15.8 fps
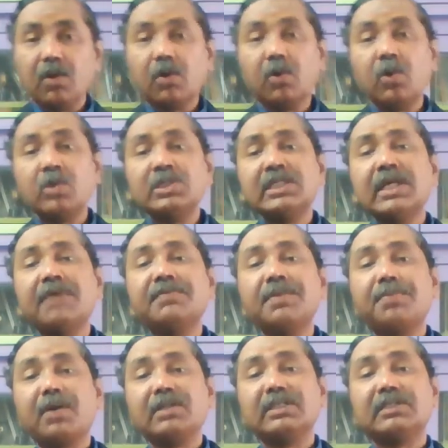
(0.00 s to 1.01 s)
Closing of
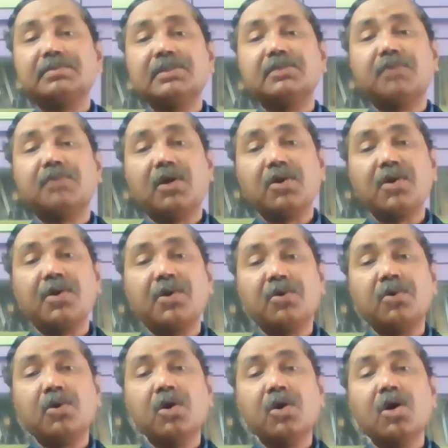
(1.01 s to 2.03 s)
the project means what
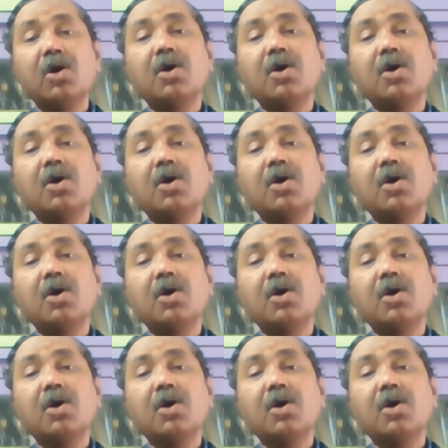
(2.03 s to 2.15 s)
do?